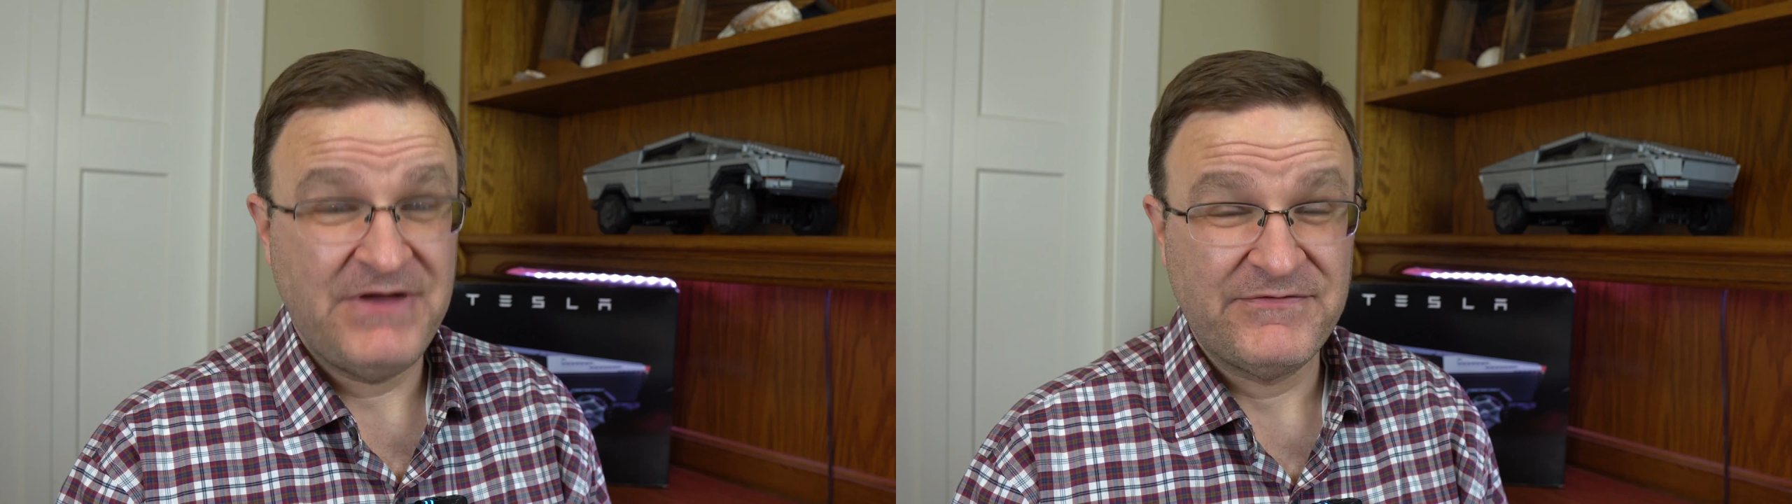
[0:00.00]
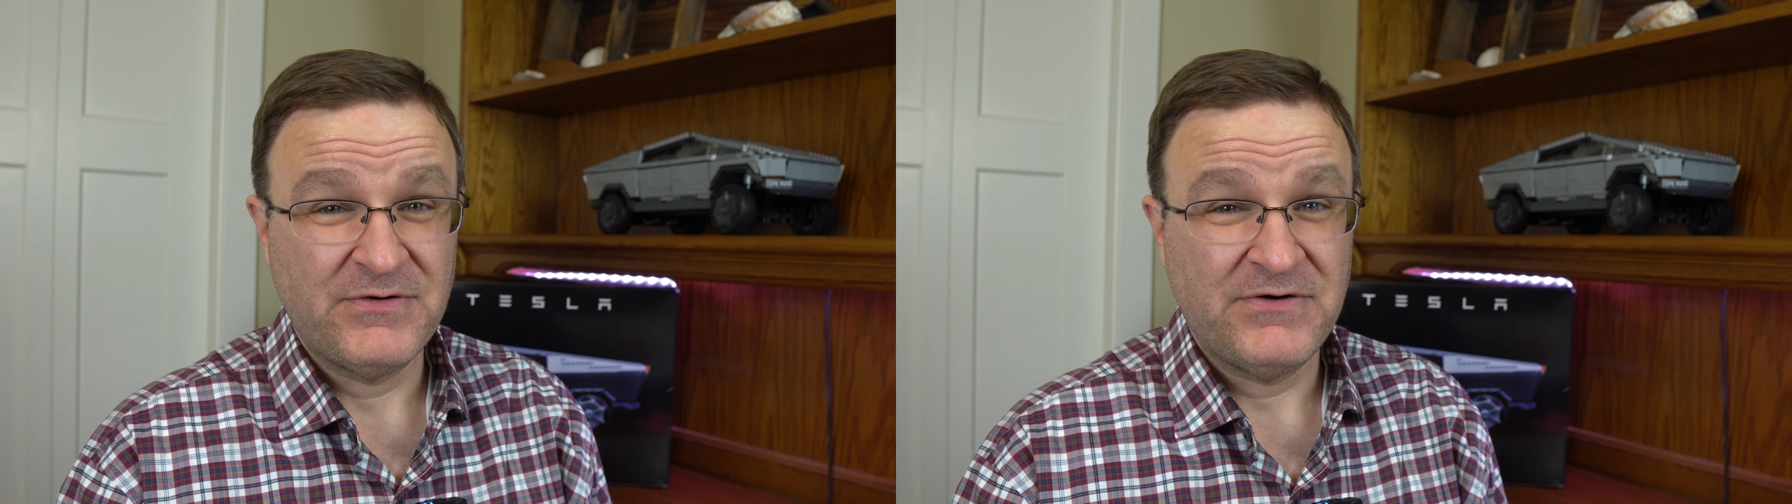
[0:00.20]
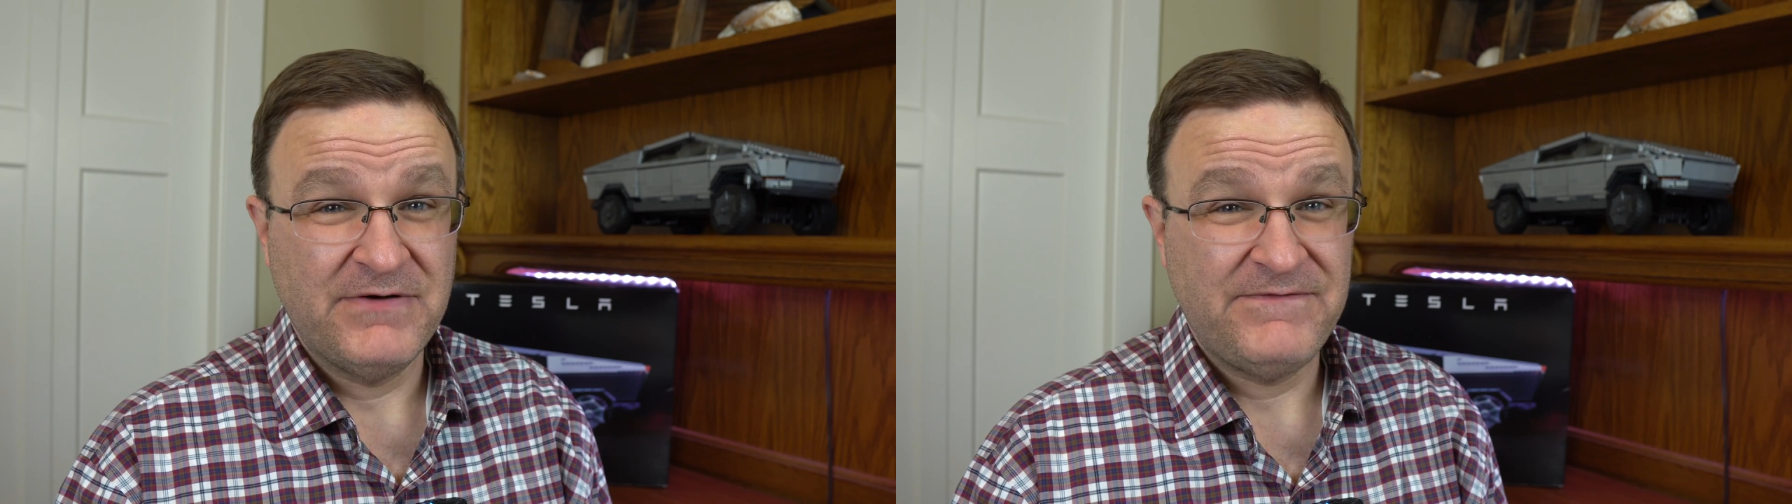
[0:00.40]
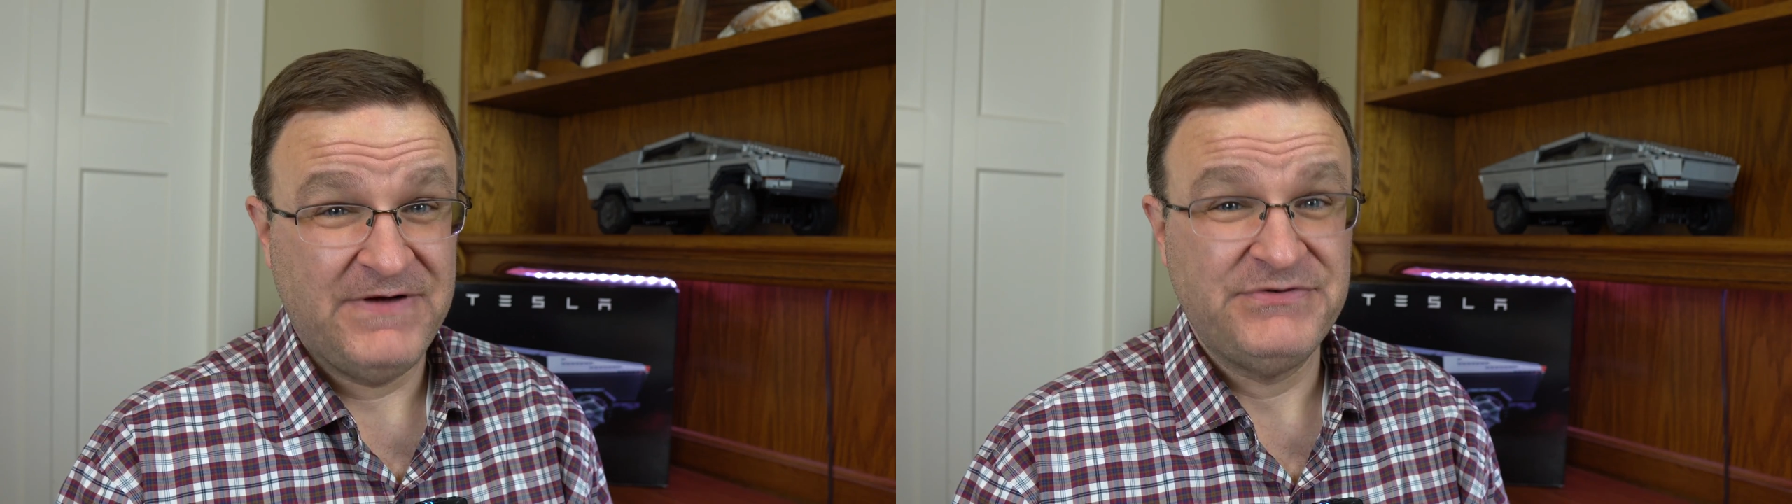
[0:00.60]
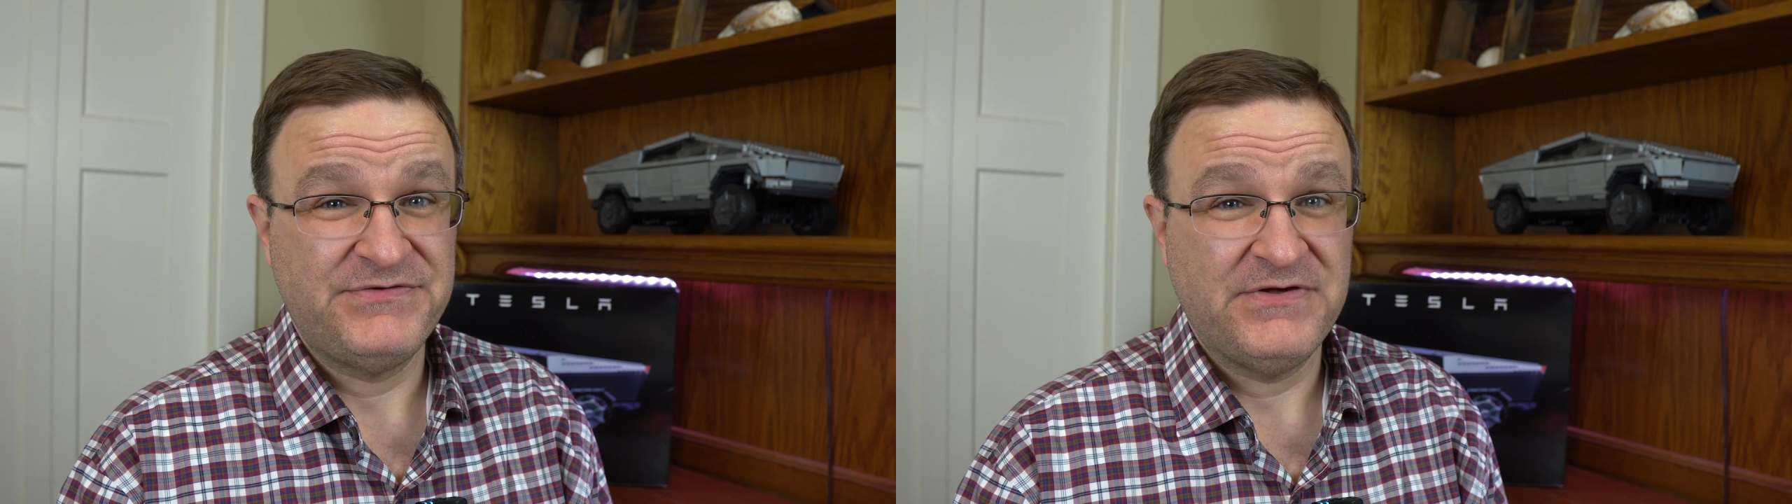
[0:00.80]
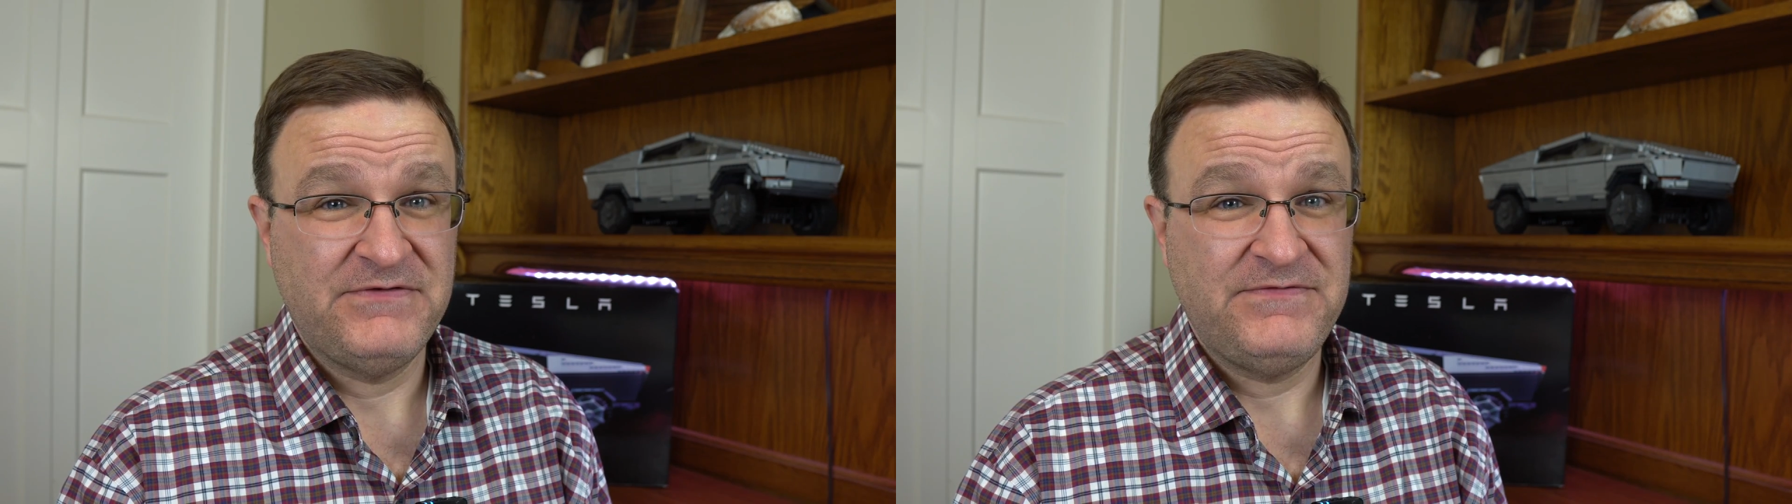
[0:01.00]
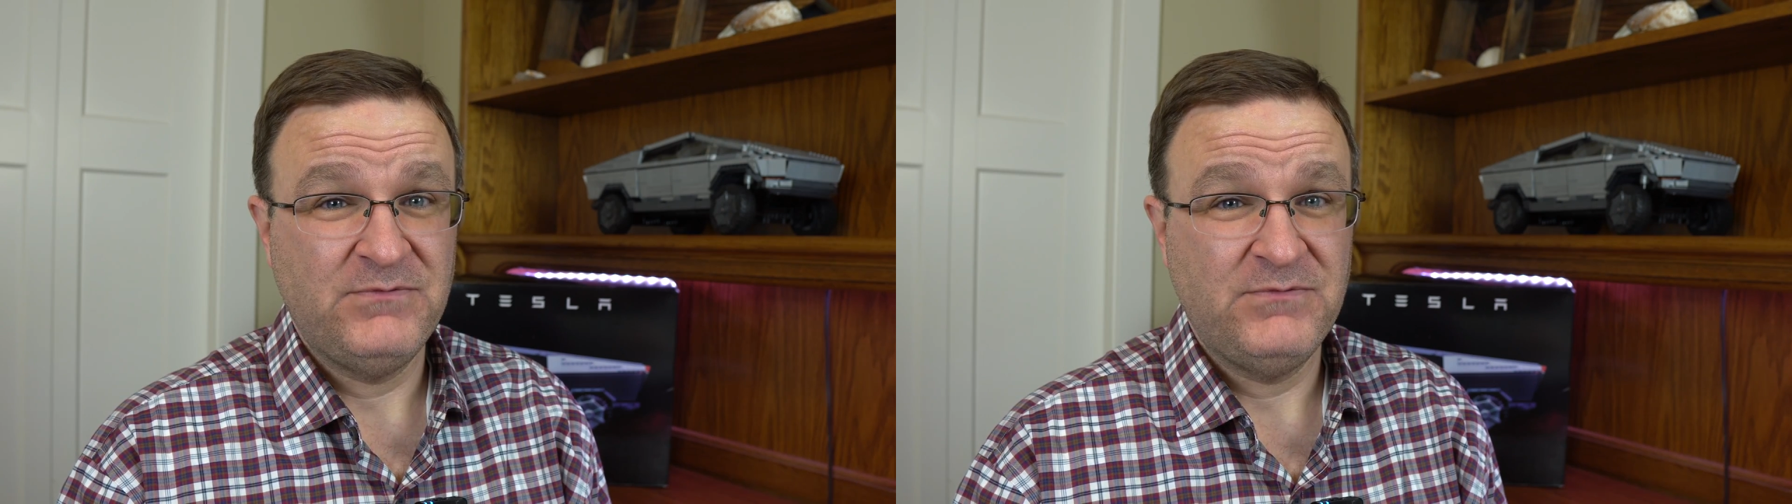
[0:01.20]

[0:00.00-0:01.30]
you ever found yourself